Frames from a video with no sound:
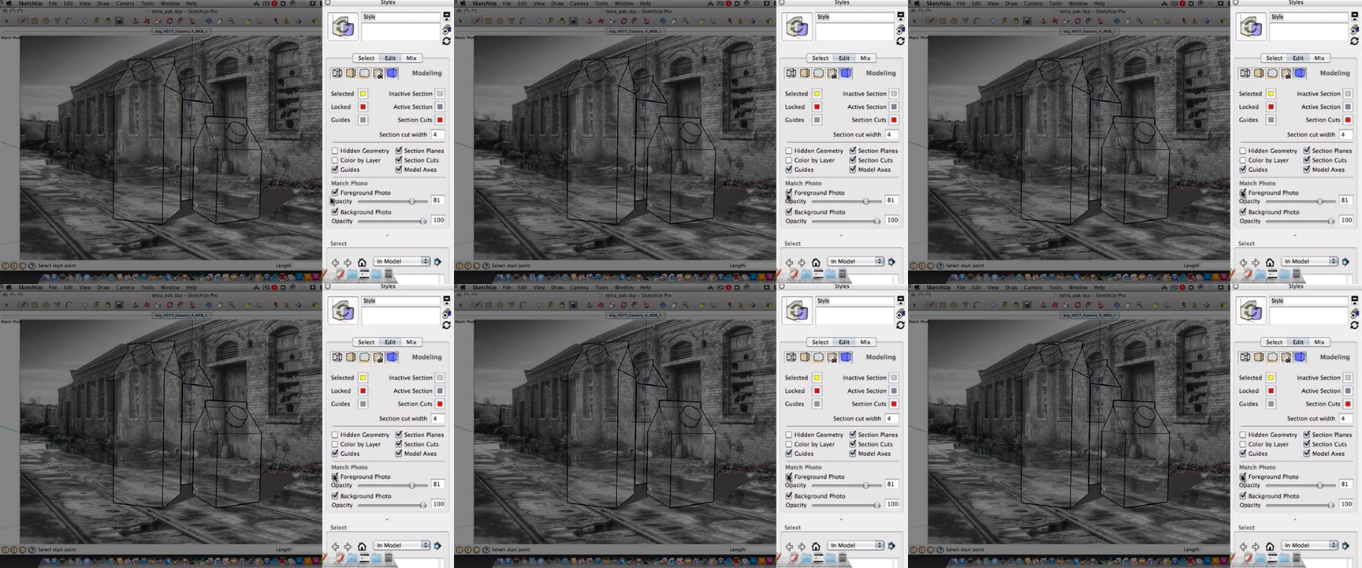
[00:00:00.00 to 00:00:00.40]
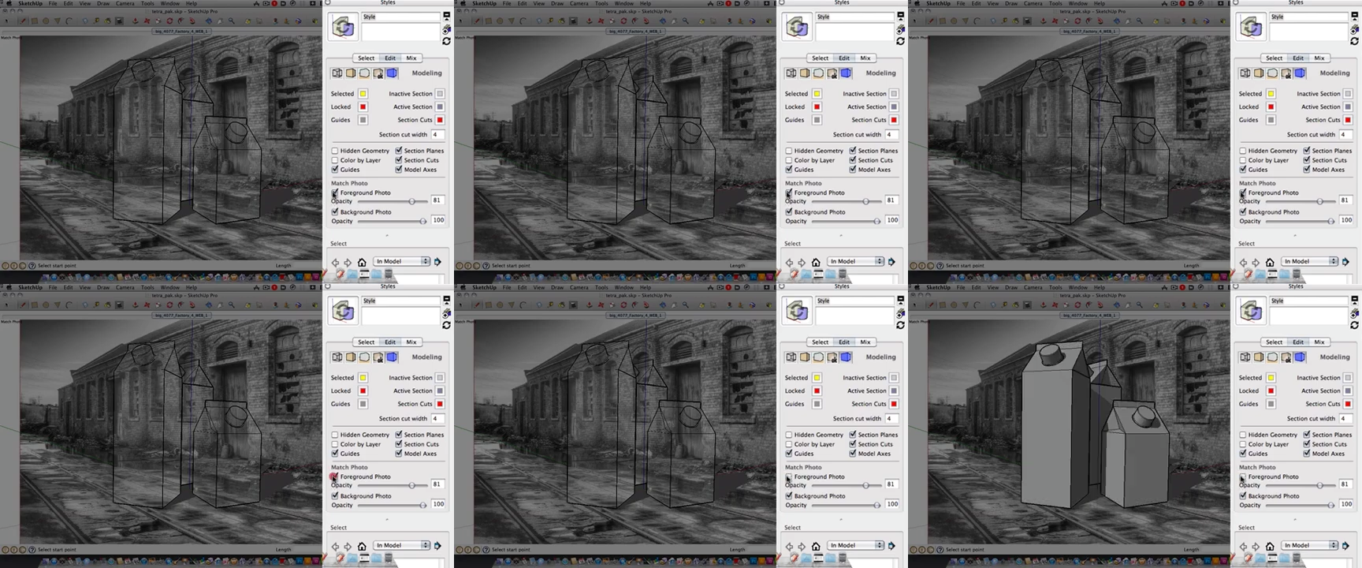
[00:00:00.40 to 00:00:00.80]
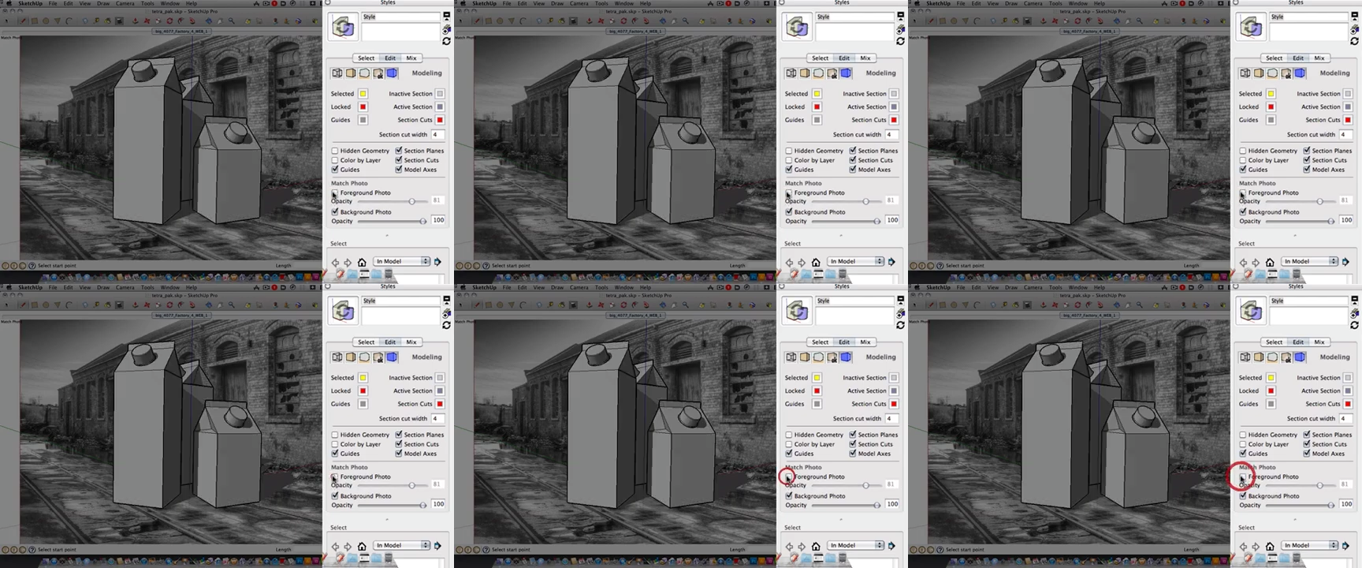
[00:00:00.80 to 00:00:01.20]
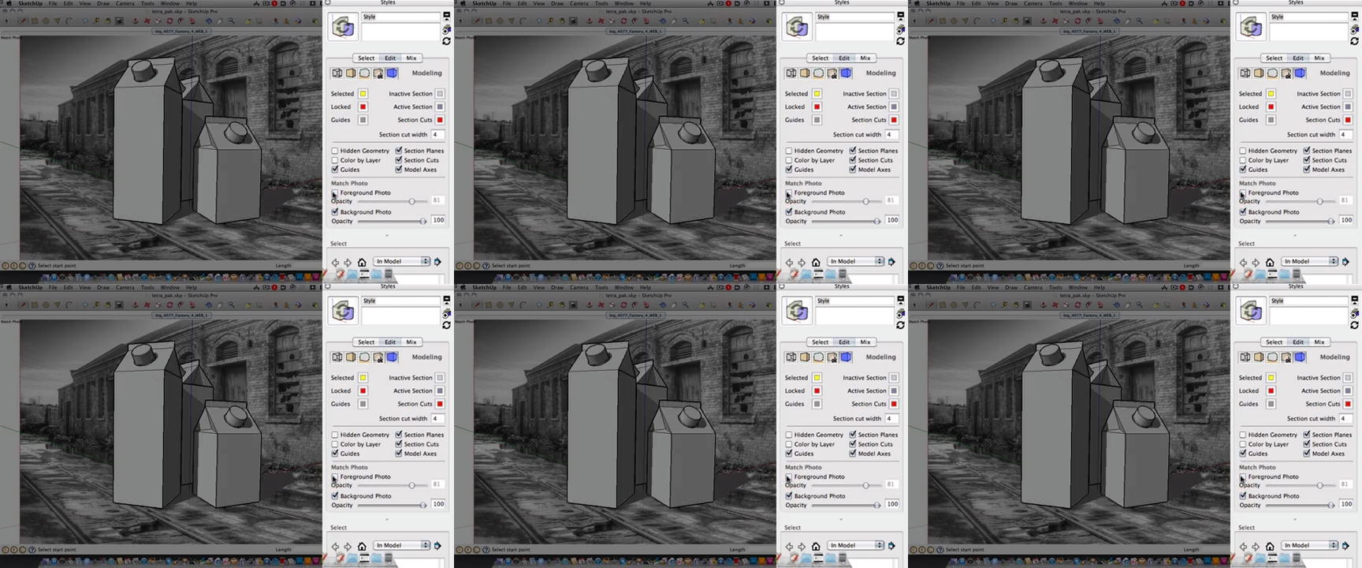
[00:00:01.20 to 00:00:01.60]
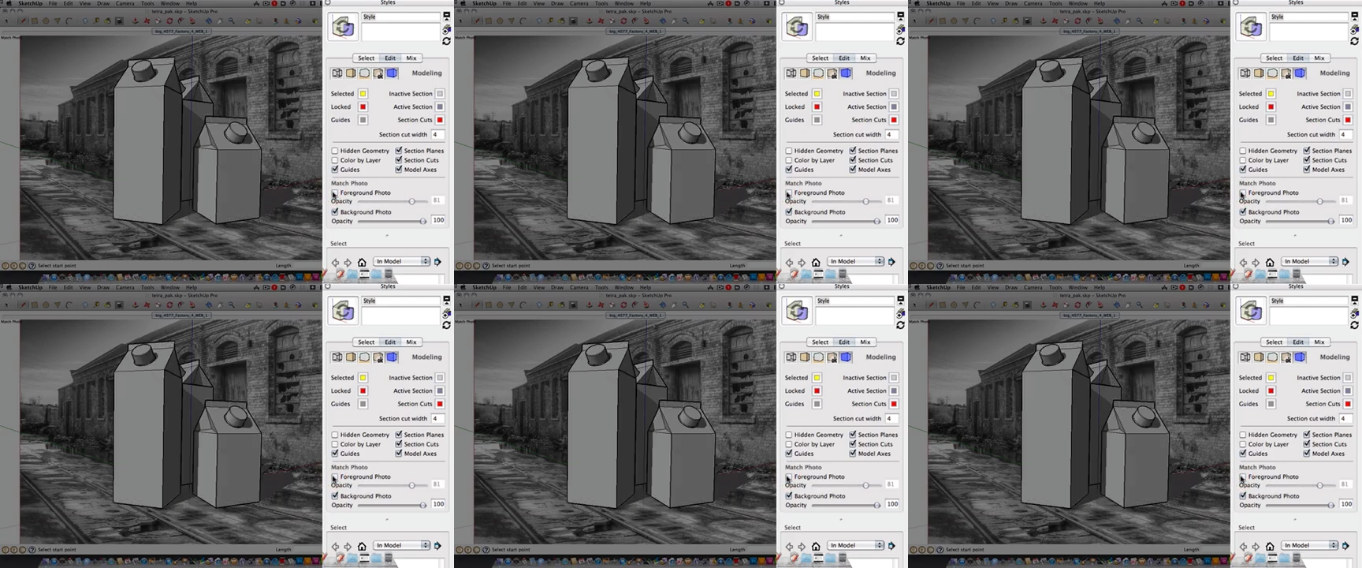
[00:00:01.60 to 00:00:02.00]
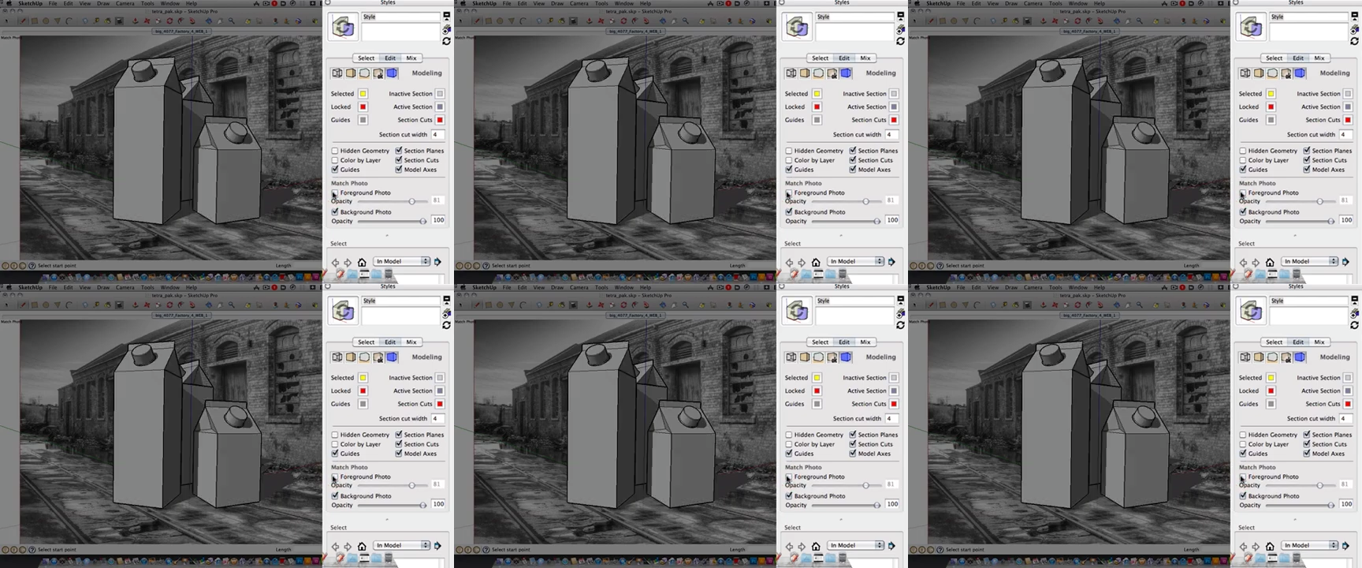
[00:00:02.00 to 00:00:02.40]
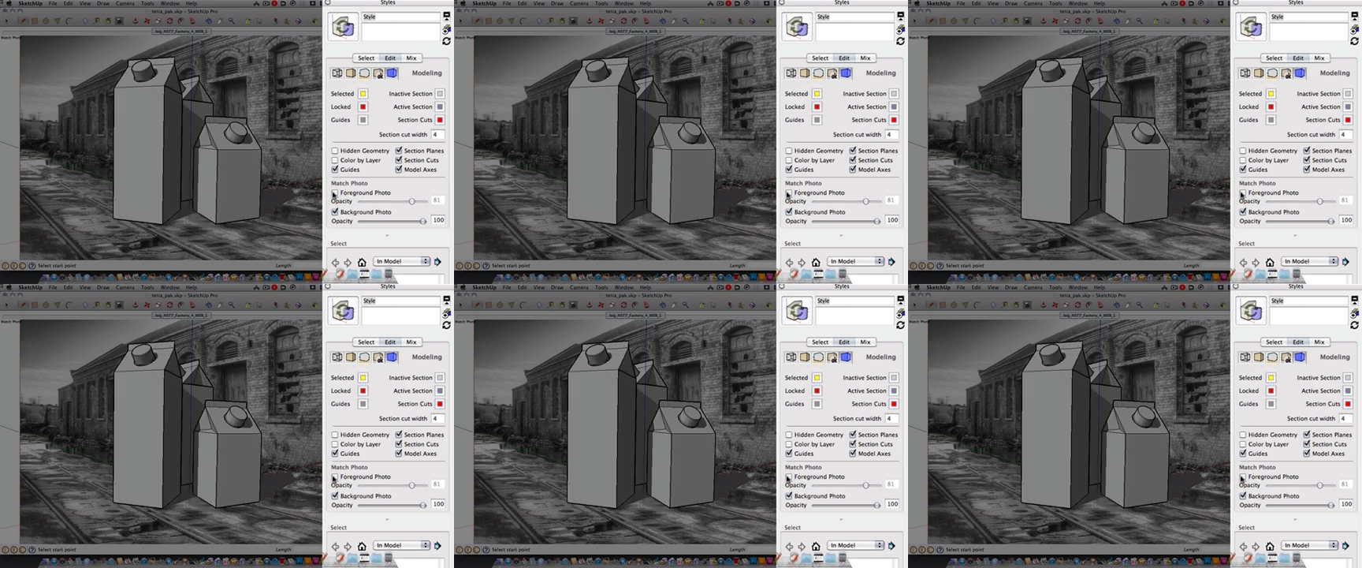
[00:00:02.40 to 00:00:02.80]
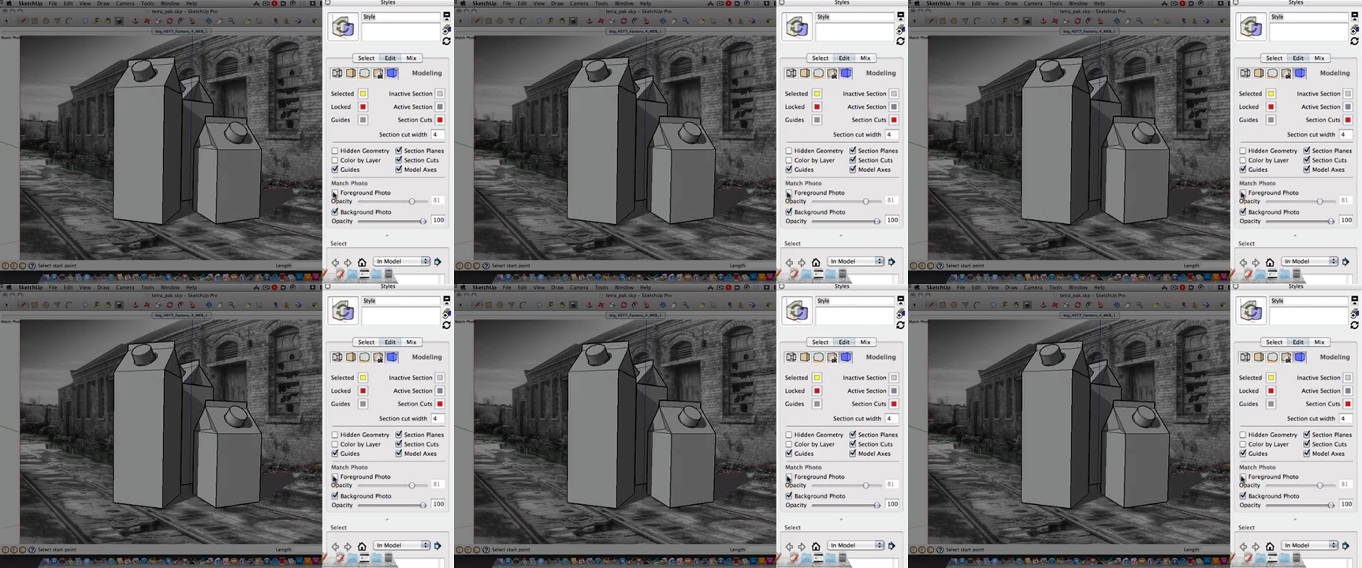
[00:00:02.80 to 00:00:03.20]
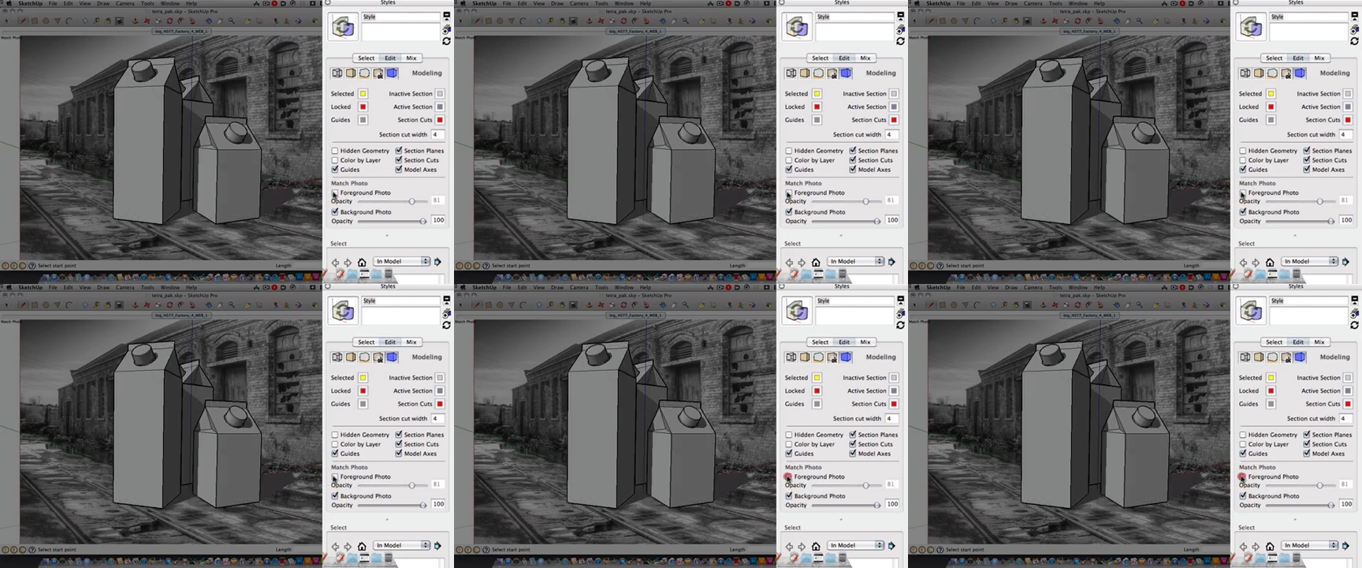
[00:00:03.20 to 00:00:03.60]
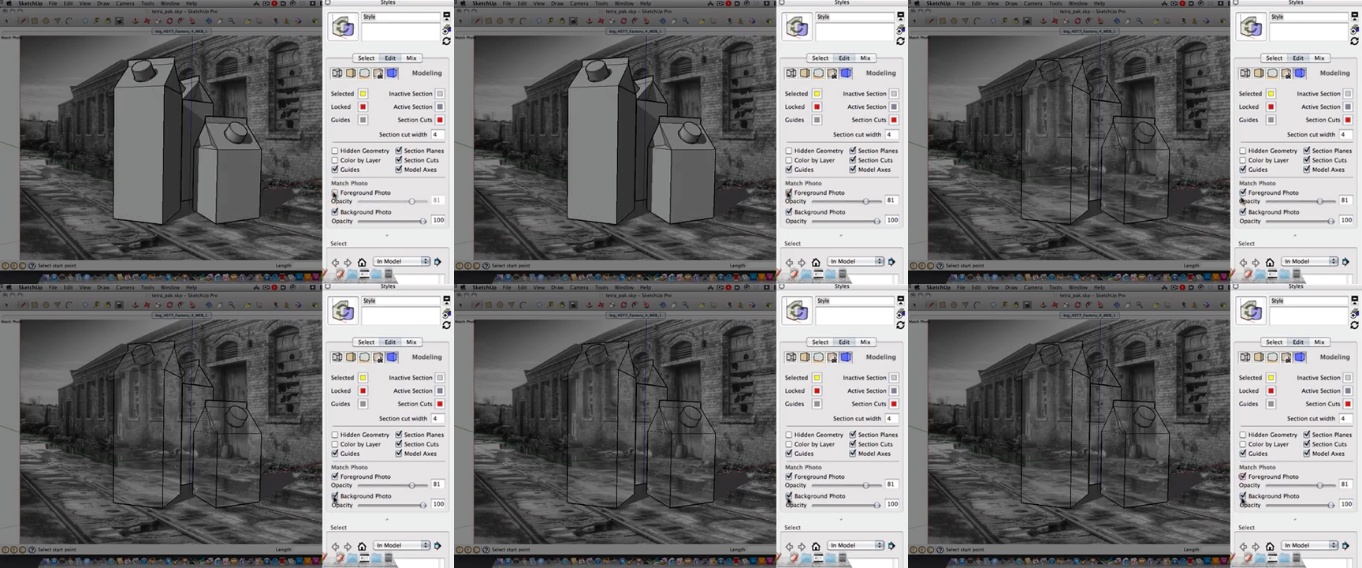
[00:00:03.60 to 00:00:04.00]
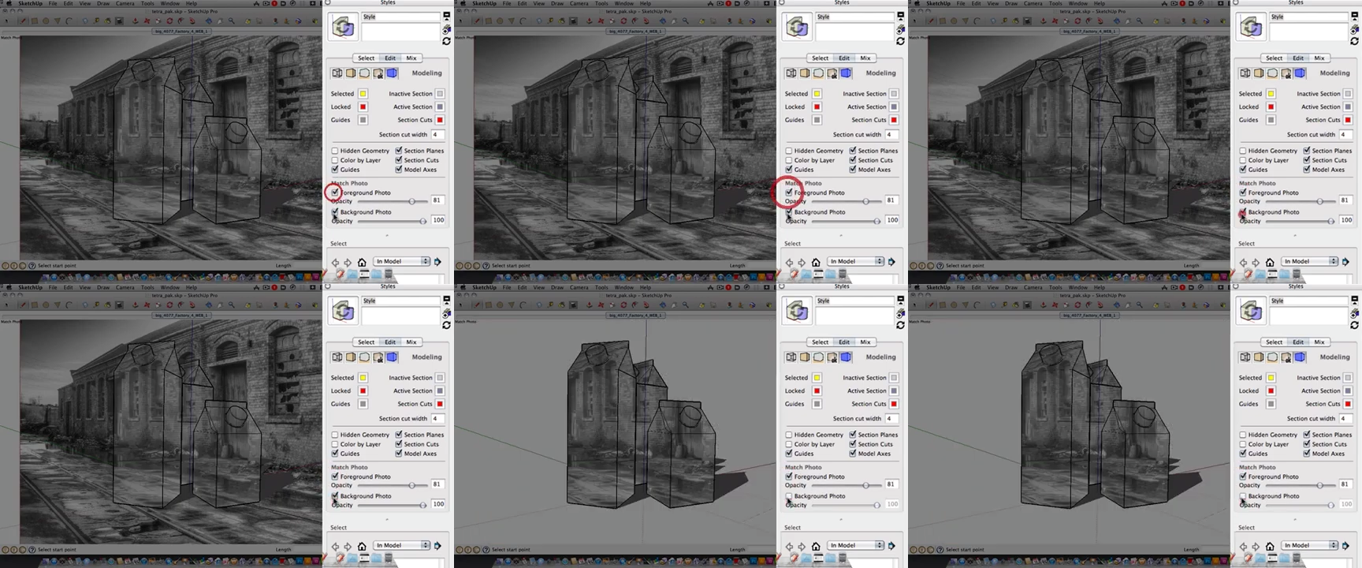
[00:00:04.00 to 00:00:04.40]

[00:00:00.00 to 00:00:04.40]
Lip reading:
(no speaker visible)